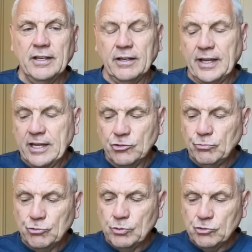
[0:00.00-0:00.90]
Okay, it's
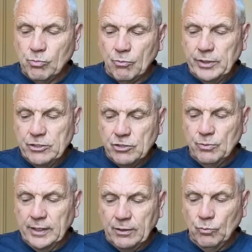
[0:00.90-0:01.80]
up to us what we do
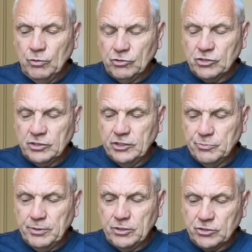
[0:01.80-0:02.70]
with it. What's this
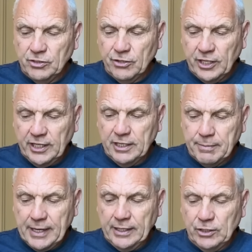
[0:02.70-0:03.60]
person thinking
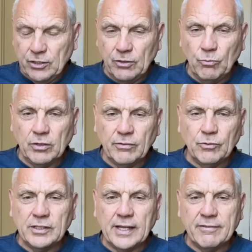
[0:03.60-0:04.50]
about you?
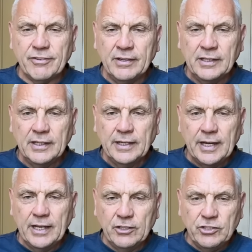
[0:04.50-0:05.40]
What their
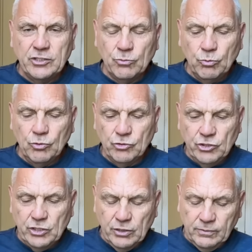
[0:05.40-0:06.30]
energy towards
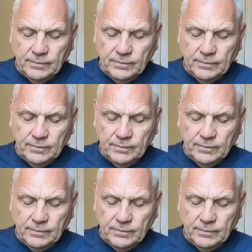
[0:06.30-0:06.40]
you?